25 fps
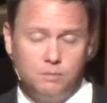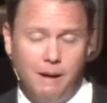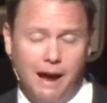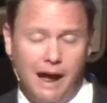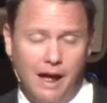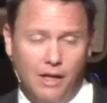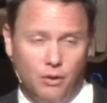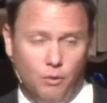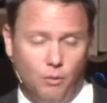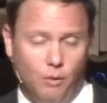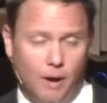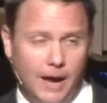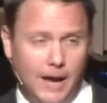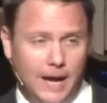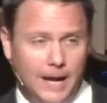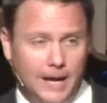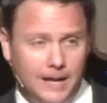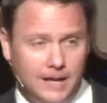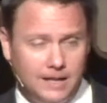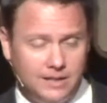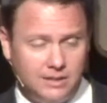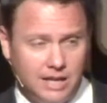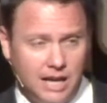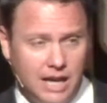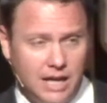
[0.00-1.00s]
By the
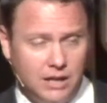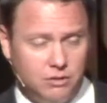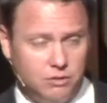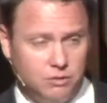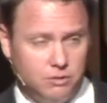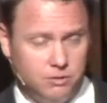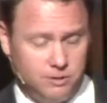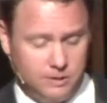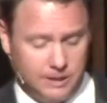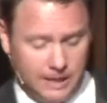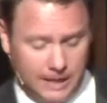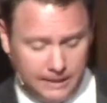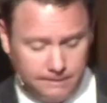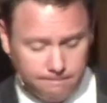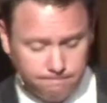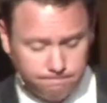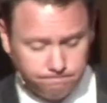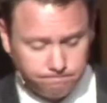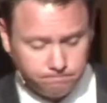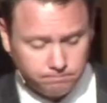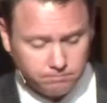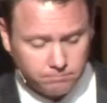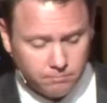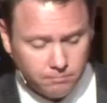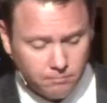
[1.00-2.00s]
way, it's interesting
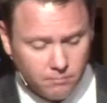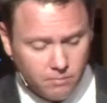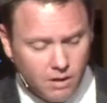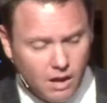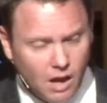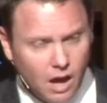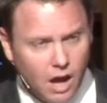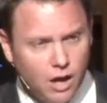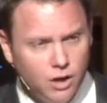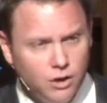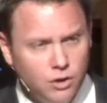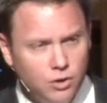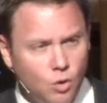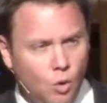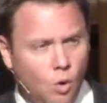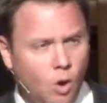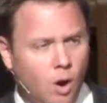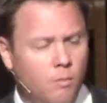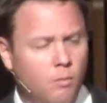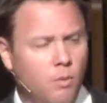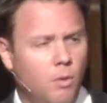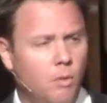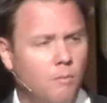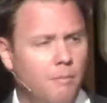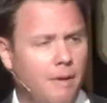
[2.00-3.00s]
a
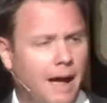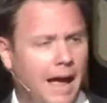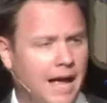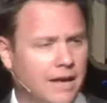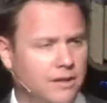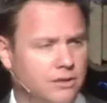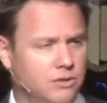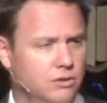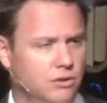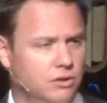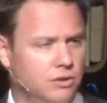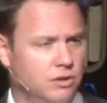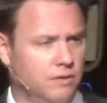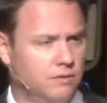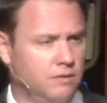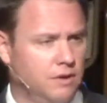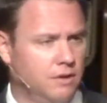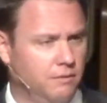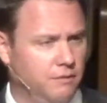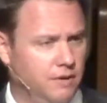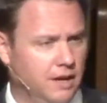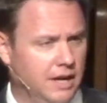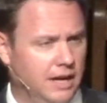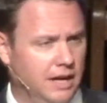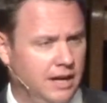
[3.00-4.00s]
normal master's of
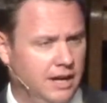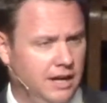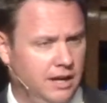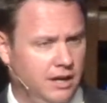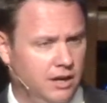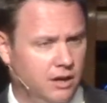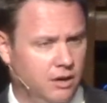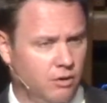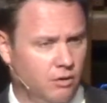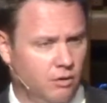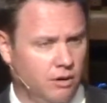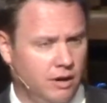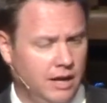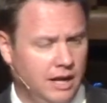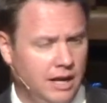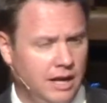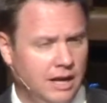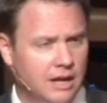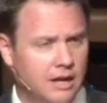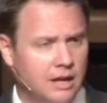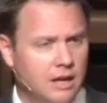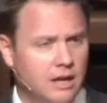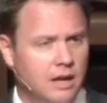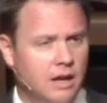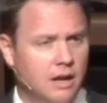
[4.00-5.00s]
divinity degree
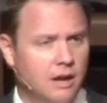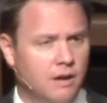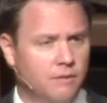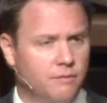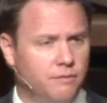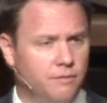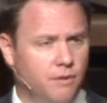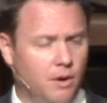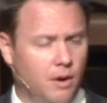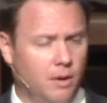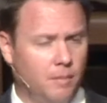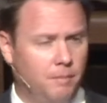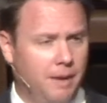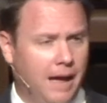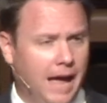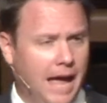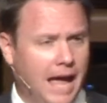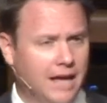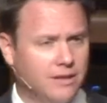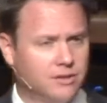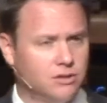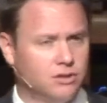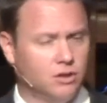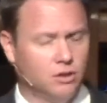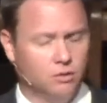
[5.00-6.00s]
for a
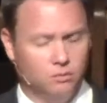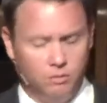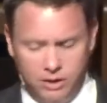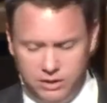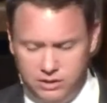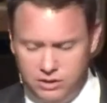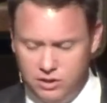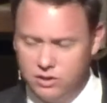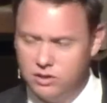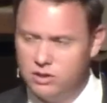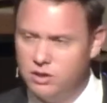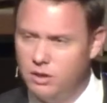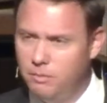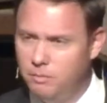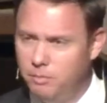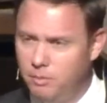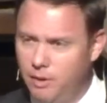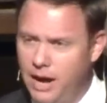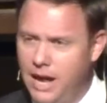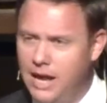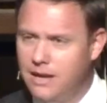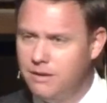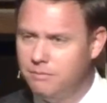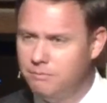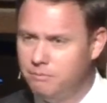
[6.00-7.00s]
pastor, which is the
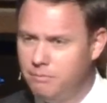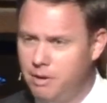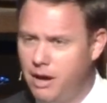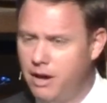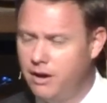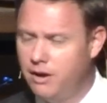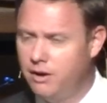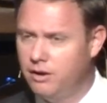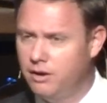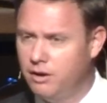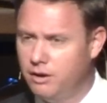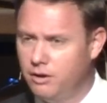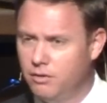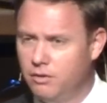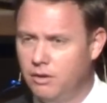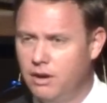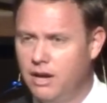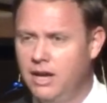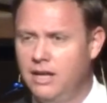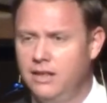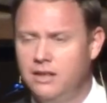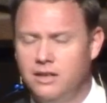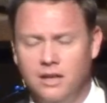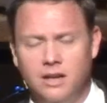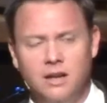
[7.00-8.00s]
bread and butter
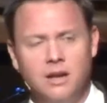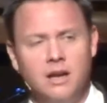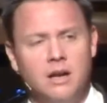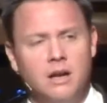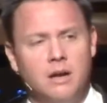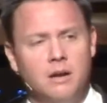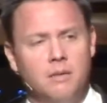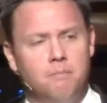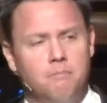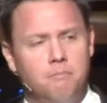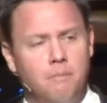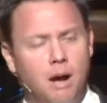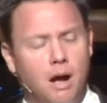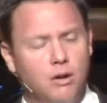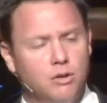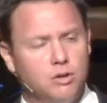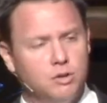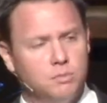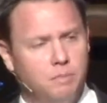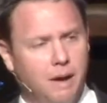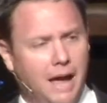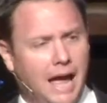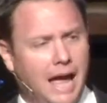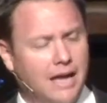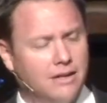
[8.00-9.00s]
degree that
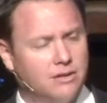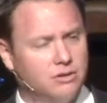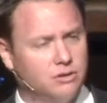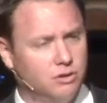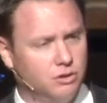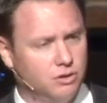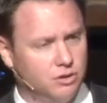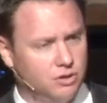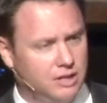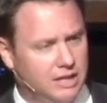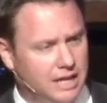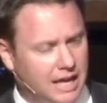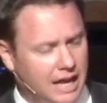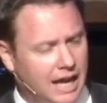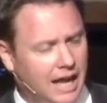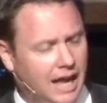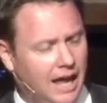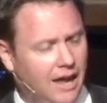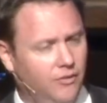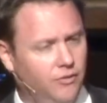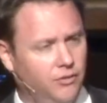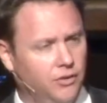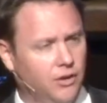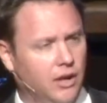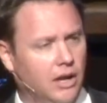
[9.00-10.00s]
most pastors
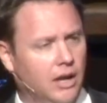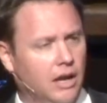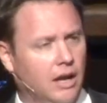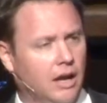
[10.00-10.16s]
get.